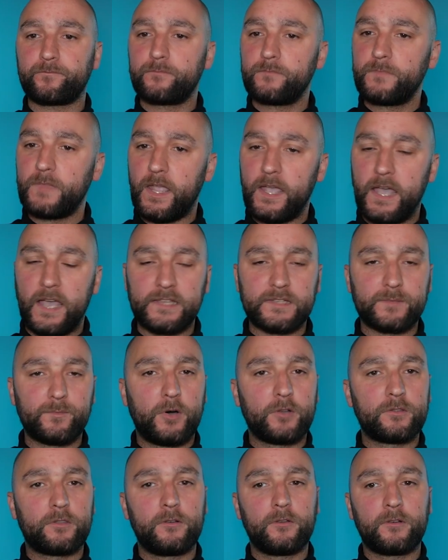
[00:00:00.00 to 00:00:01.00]
There's more
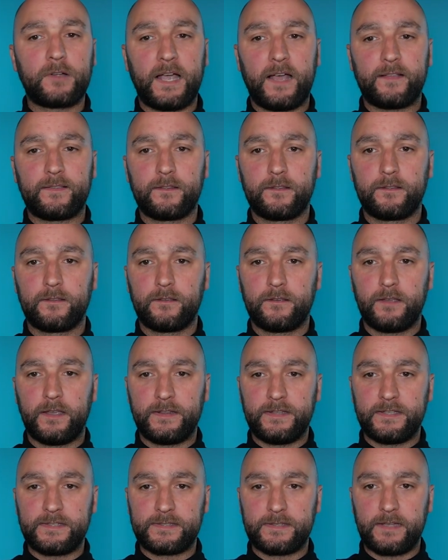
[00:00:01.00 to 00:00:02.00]
to look at
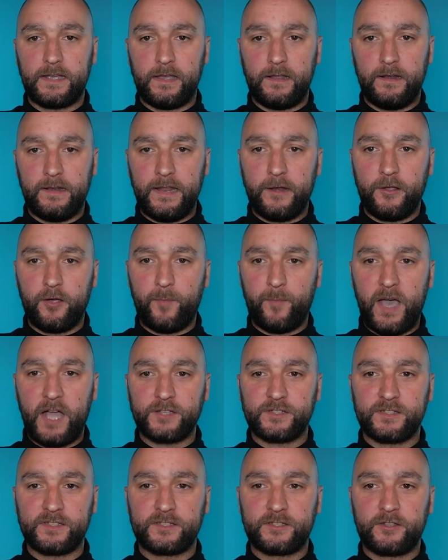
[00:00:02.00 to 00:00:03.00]
this Lilium
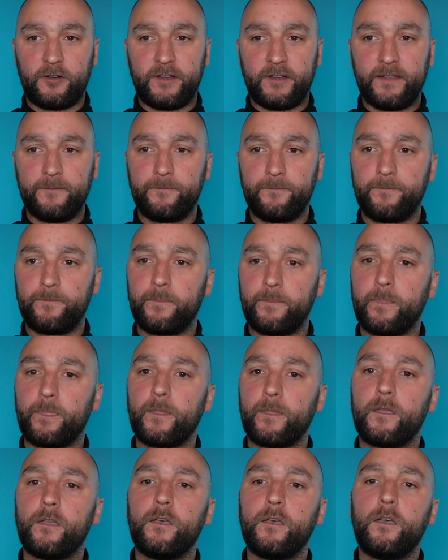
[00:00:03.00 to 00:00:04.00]
Archer story.
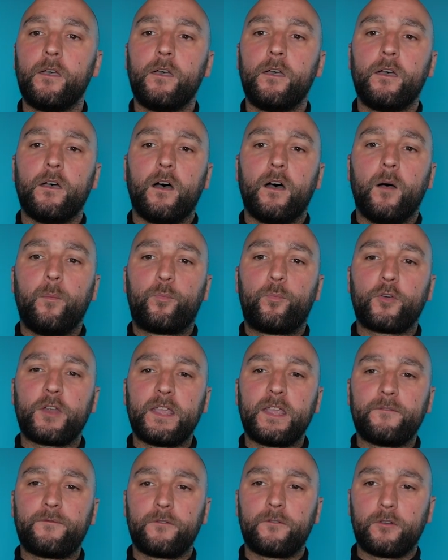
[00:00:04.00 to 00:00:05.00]
A
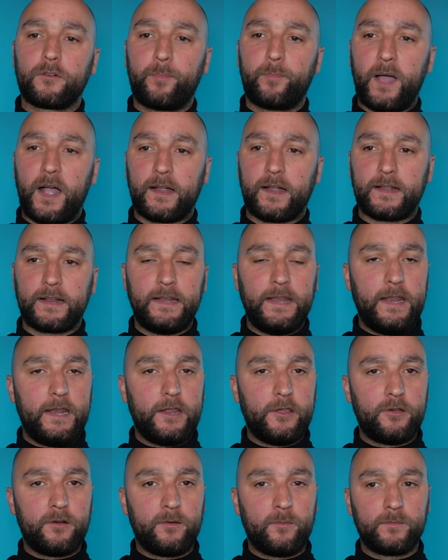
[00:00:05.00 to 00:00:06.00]
brief look back,
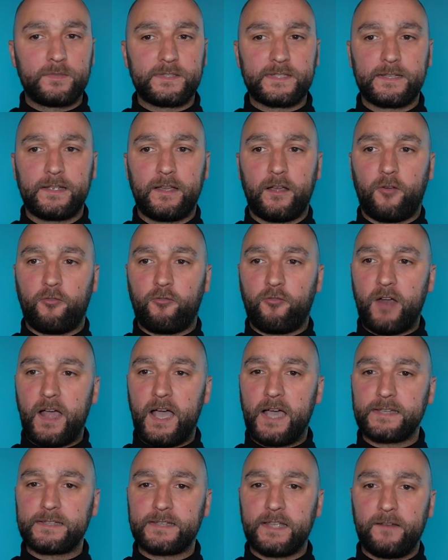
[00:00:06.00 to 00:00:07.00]
Lilium's
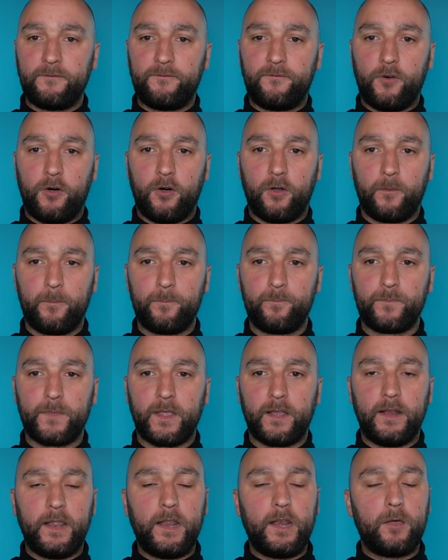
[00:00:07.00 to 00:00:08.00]
rise and fall.
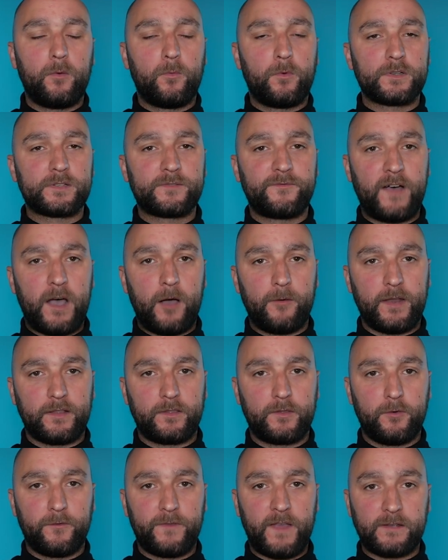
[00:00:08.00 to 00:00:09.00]
Lilium was founded
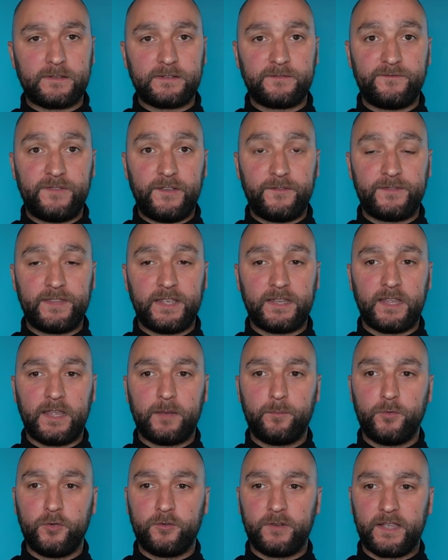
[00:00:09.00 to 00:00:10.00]
2015
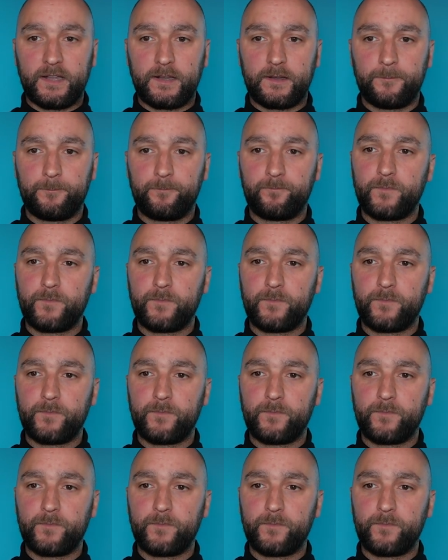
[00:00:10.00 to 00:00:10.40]
in Munich.